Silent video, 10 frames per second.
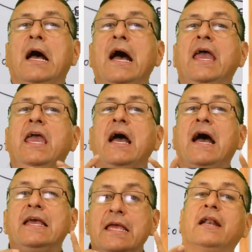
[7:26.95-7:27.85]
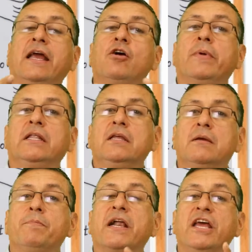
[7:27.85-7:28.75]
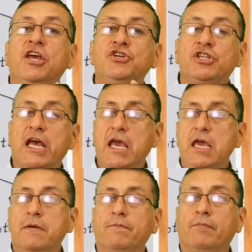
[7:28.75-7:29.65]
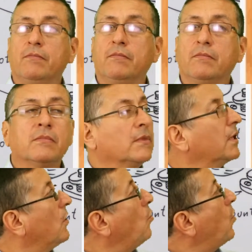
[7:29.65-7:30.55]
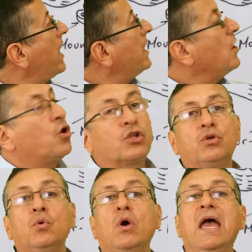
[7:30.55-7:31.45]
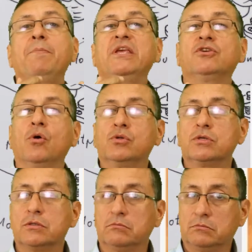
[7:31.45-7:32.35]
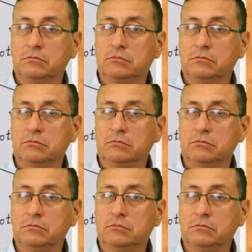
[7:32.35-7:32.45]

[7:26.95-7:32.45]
I, I recommend per each day one or two episodes.